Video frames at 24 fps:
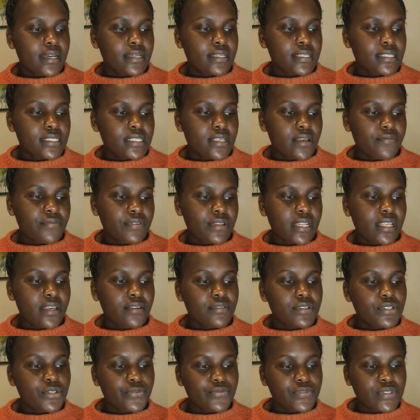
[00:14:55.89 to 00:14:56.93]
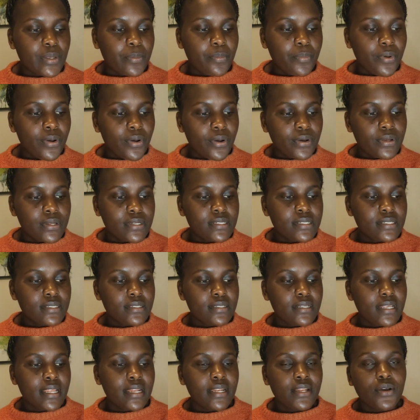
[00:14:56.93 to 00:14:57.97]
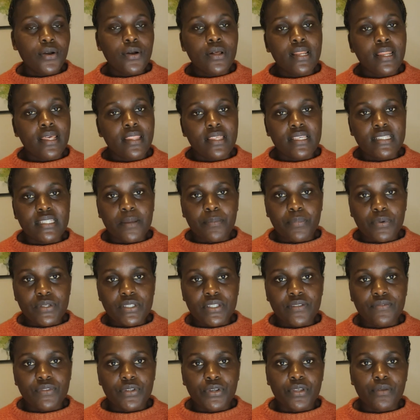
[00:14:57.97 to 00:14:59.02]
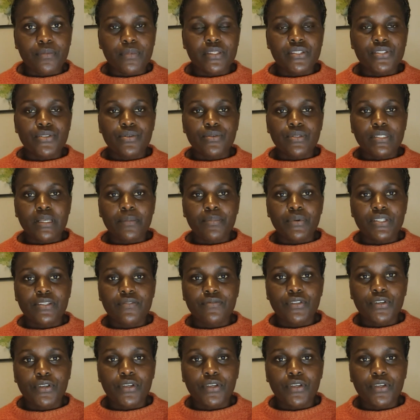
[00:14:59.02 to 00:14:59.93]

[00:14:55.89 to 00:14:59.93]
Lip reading: his affidavit of support, and all other supportive documents. So supportive